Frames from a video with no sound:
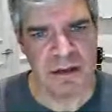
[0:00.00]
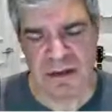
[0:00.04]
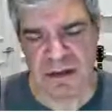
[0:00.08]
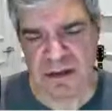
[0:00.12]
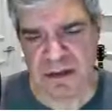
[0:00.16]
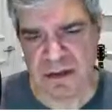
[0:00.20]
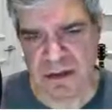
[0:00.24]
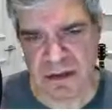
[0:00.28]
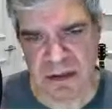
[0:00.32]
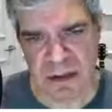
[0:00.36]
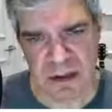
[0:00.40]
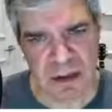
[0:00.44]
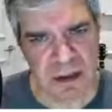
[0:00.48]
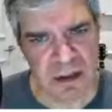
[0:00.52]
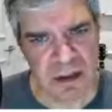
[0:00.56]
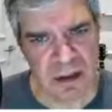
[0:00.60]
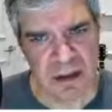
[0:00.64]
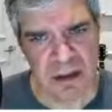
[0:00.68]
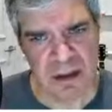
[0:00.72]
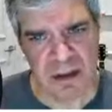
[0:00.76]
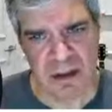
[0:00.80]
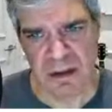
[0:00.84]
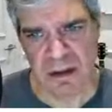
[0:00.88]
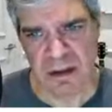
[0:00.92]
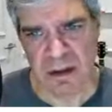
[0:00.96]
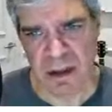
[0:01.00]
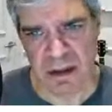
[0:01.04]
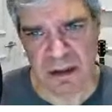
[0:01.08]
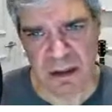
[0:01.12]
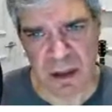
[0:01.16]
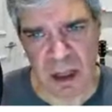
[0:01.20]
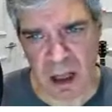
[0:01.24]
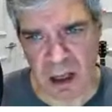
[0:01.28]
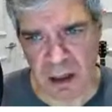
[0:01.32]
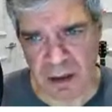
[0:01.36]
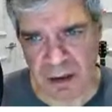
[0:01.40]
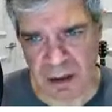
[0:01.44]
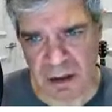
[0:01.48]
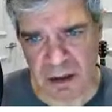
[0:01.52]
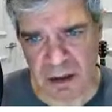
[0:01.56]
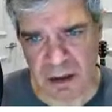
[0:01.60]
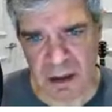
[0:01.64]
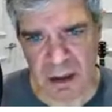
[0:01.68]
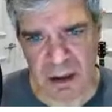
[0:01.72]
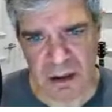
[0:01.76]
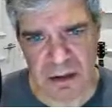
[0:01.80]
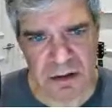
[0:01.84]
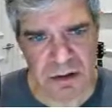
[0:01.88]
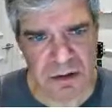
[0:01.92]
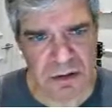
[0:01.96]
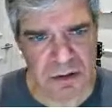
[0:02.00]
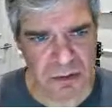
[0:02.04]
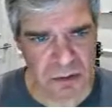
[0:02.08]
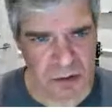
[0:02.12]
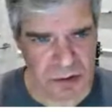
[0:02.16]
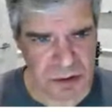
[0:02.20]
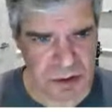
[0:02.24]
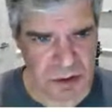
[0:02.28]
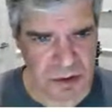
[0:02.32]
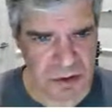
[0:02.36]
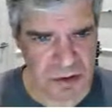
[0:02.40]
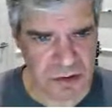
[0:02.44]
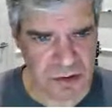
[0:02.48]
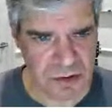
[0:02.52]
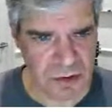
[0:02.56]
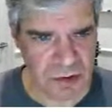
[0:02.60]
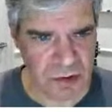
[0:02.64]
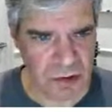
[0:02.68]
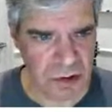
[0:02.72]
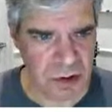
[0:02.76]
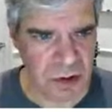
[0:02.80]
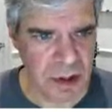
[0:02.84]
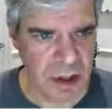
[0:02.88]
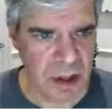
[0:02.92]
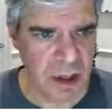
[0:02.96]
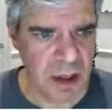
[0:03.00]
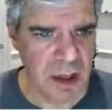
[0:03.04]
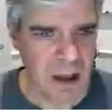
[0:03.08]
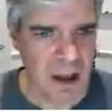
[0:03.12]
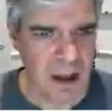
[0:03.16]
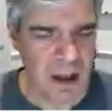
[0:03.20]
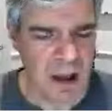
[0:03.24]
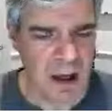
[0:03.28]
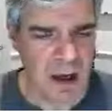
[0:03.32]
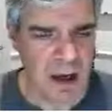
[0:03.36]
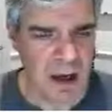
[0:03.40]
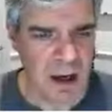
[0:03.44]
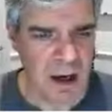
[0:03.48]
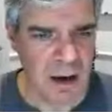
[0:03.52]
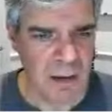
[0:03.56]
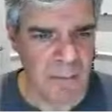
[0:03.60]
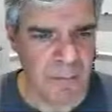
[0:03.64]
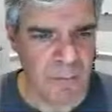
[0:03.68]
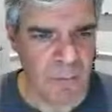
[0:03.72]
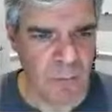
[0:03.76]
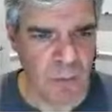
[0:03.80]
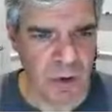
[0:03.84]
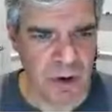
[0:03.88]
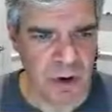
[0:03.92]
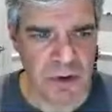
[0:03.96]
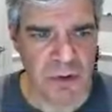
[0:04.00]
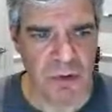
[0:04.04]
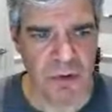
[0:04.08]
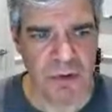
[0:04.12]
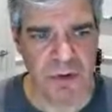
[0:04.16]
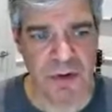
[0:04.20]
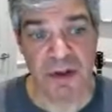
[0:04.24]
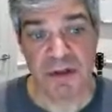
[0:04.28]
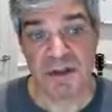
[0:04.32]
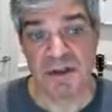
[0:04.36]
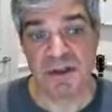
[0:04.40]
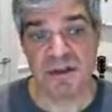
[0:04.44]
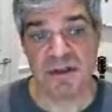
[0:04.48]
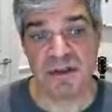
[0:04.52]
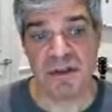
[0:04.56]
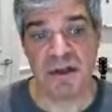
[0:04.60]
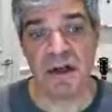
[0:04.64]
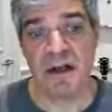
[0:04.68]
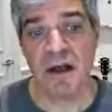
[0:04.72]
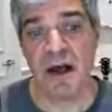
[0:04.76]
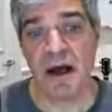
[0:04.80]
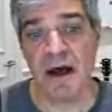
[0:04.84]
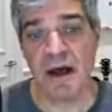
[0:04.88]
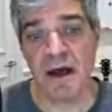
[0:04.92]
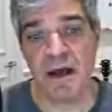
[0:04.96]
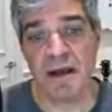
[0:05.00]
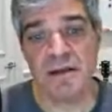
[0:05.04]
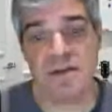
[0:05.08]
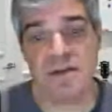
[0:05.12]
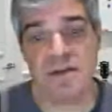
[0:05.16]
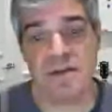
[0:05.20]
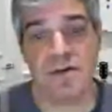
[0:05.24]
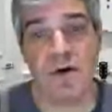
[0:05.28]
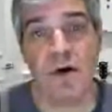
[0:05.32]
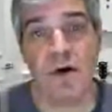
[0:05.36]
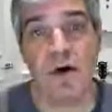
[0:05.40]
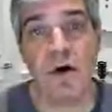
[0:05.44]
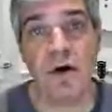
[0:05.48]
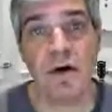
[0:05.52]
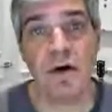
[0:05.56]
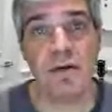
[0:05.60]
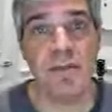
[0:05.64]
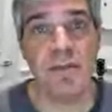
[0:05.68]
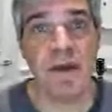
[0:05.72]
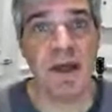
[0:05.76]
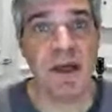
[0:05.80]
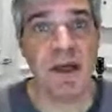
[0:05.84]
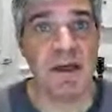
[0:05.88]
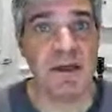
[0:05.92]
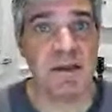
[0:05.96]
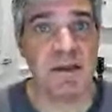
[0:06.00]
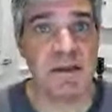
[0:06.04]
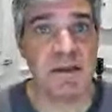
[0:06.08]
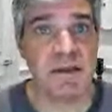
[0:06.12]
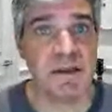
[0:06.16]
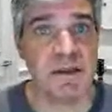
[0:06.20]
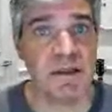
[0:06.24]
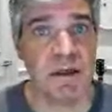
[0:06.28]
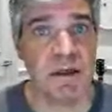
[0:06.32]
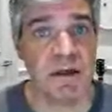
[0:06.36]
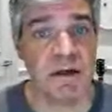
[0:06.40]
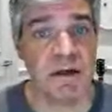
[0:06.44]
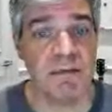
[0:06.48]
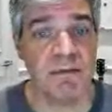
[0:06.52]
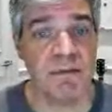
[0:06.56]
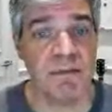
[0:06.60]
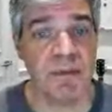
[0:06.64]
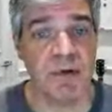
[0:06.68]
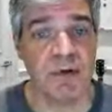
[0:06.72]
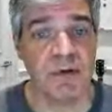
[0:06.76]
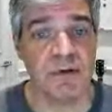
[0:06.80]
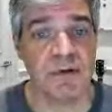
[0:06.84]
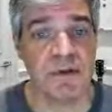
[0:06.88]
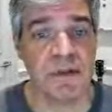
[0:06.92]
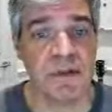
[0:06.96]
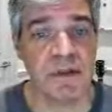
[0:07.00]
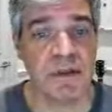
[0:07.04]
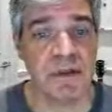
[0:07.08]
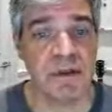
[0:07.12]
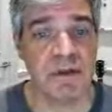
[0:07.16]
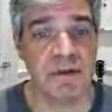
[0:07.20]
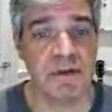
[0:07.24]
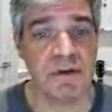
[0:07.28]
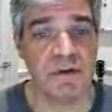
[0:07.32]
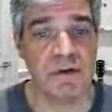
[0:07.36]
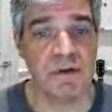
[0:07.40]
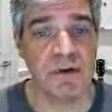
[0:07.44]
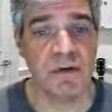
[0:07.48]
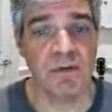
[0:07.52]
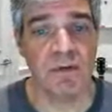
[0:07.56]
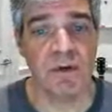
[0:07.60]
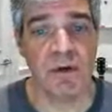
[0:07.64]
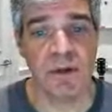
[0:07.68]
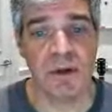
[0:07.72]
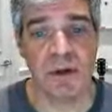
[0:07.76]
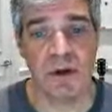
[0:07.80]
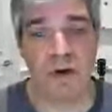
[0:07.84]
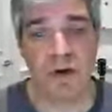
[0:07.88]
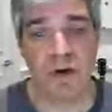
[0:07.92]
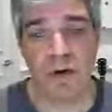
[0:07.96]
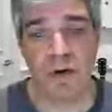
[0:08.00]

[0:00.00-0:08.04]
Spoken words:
get logging, and do source control. One of the really cool things is it has automation built into it with a Notebooks